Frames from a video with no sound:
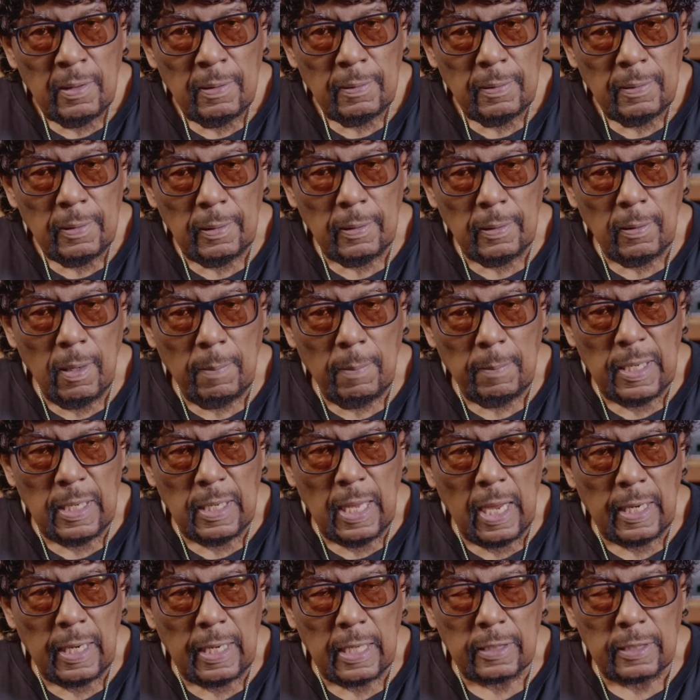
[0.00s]
I mean,
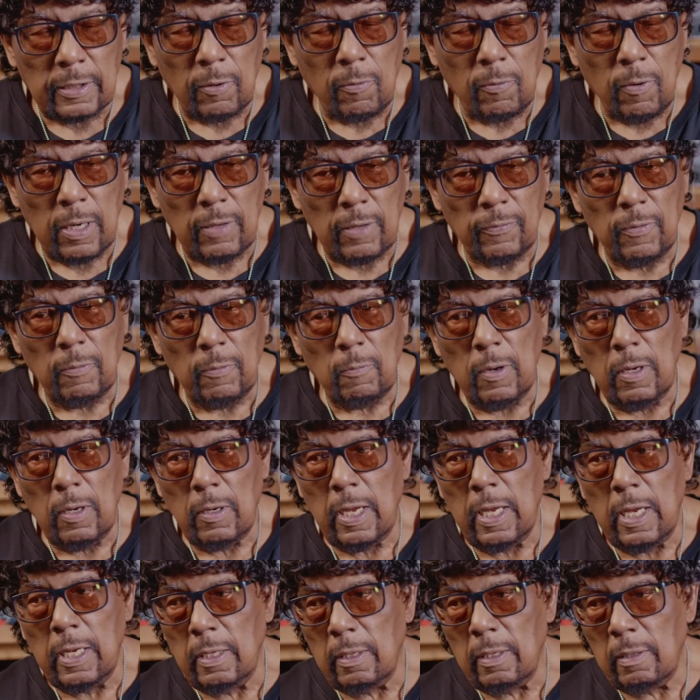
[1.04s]
I got the credit for, well,
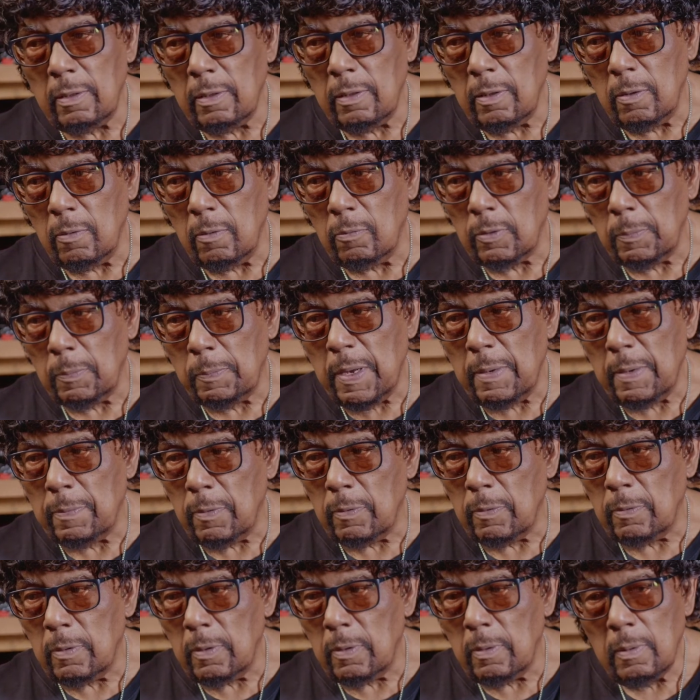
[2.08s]
hey, the people,